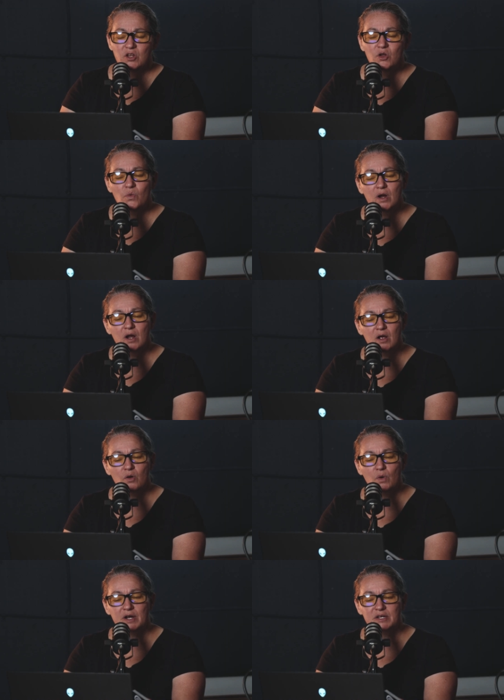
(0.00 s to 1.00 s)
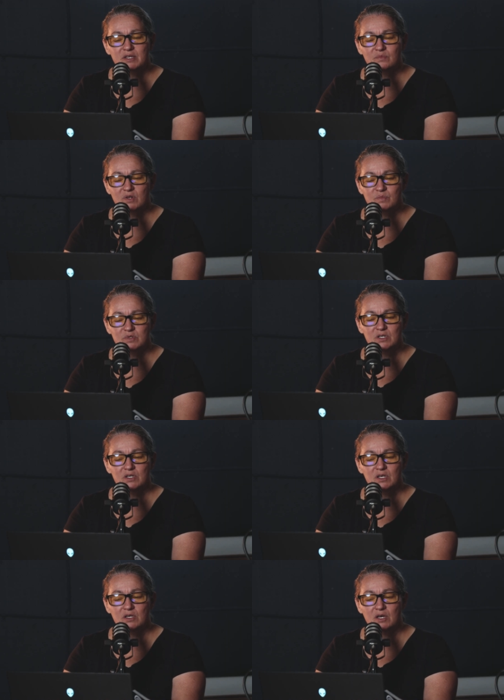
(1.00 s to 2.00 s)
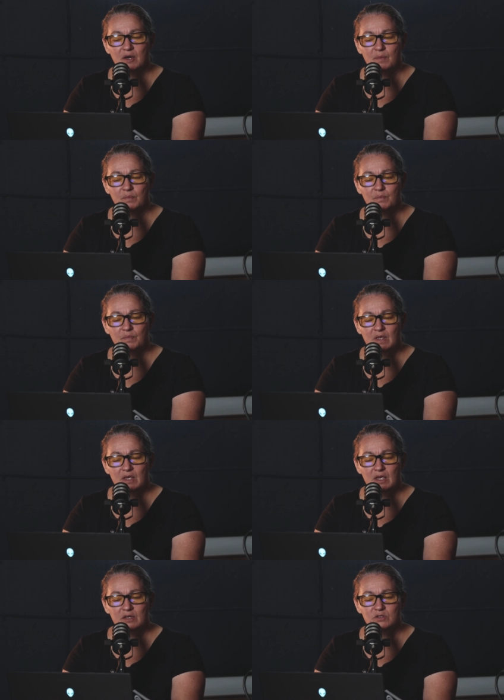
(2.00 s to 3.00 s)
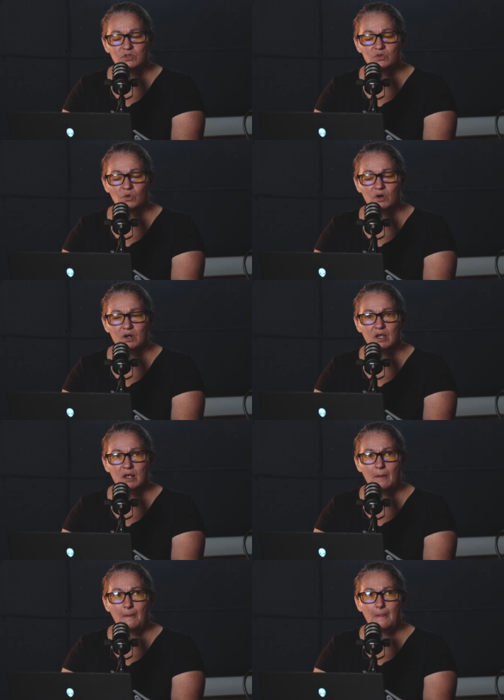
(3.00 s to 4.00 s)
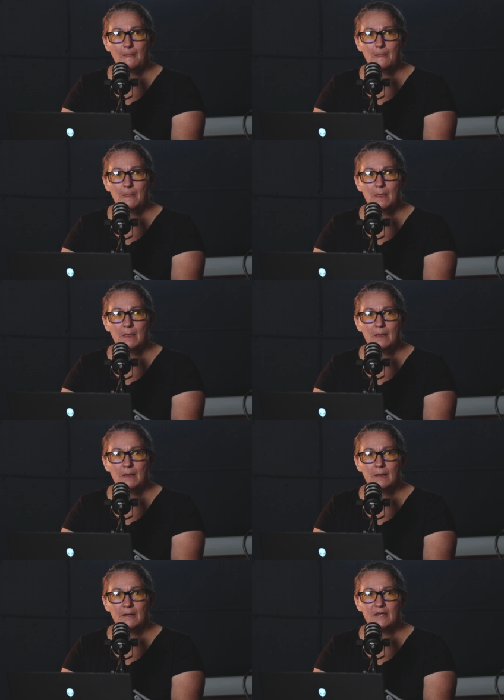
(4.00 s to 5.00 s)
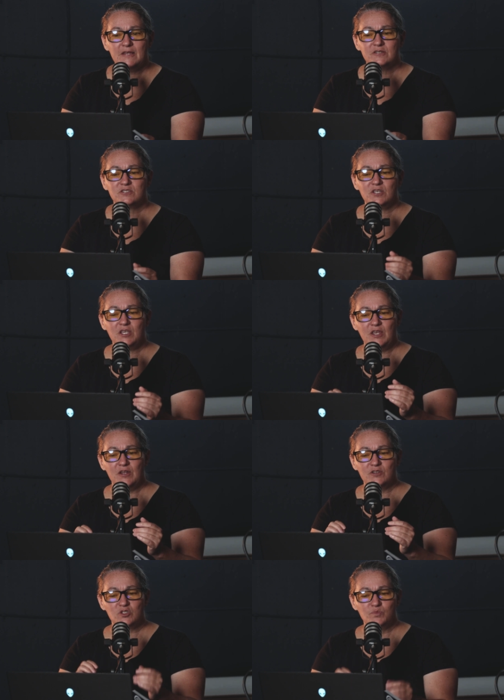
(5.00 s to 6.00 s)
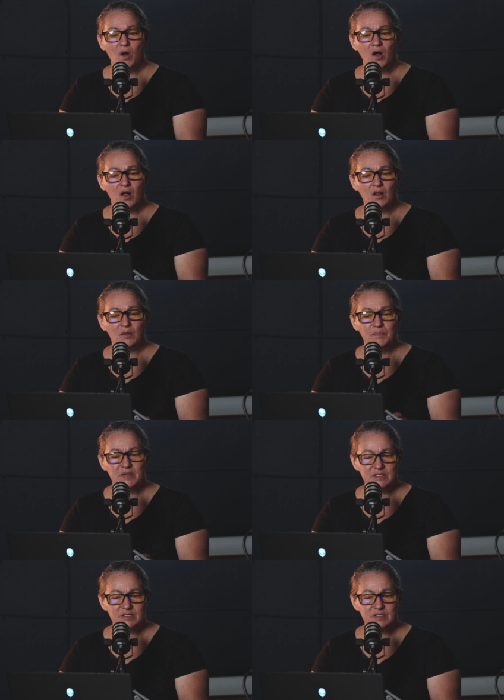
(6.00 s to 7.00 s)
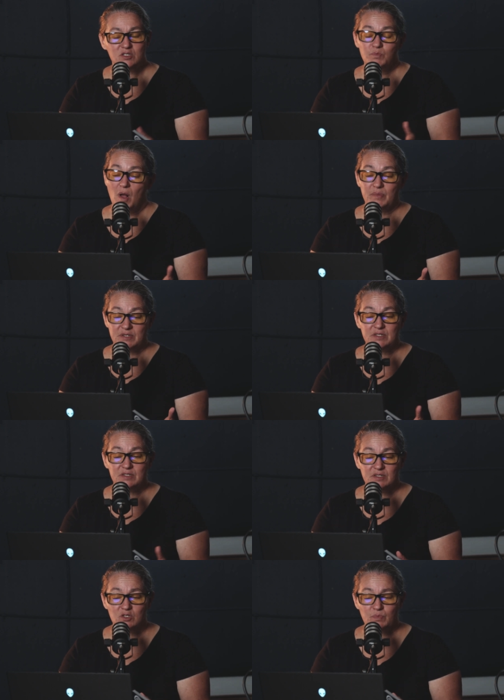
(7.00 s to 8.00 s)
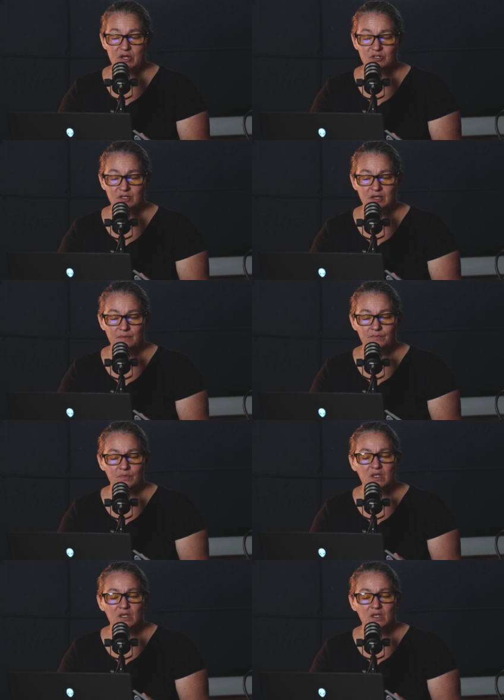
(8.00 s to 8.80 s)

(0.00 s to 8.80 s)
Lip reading: You know where I sometimes see it stored in small businesses especially,